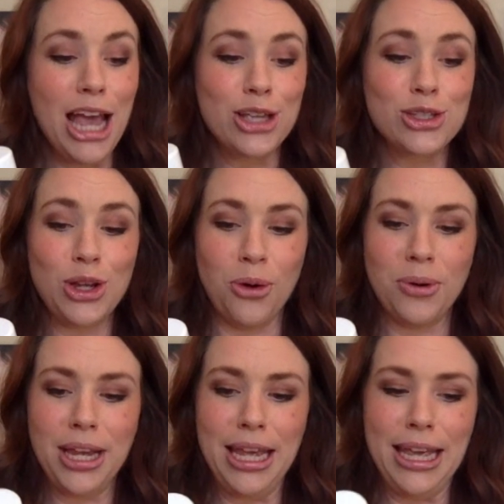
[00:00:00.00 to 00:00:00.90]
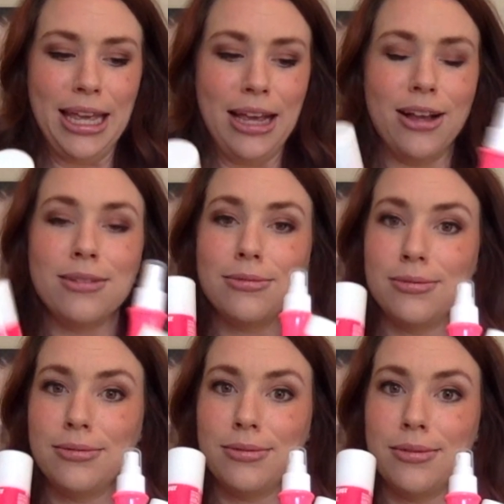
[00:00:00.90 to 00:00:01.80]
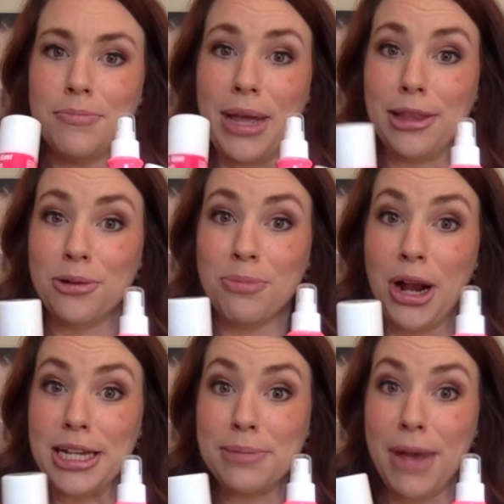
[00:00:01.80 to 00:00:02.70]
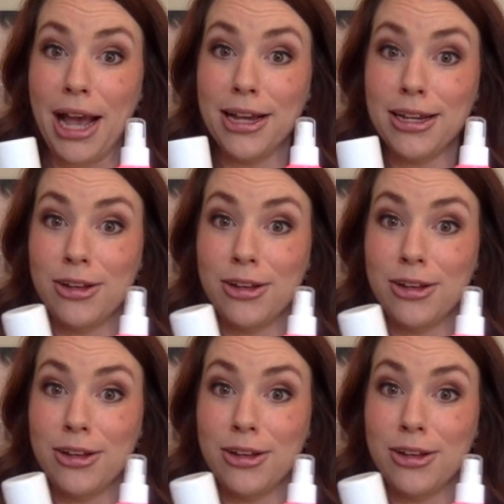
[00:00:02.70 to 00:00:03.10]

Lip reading: So my little prize pack